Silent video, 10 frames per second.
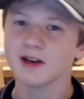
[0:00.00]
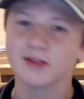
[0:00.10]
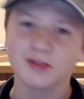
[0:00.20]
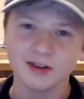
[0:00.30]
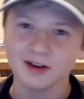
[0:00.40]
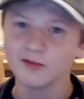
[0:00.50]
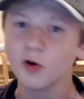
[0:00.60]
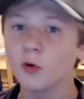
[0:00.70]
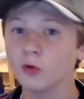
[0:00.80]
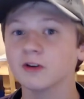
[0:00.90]
of
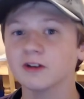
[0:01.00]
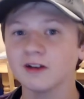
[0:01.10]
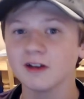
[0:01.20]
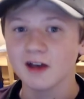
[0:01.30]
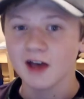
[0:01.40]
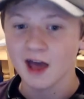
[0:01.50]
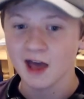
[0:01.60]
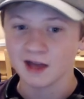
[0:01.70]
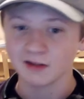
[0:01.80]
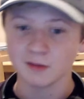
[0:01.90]
Hulk,
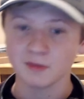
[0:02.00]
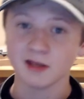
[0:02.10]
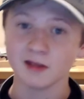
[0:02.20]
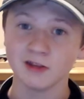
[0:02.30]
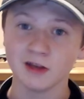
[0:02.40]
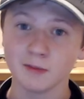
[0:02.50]
and the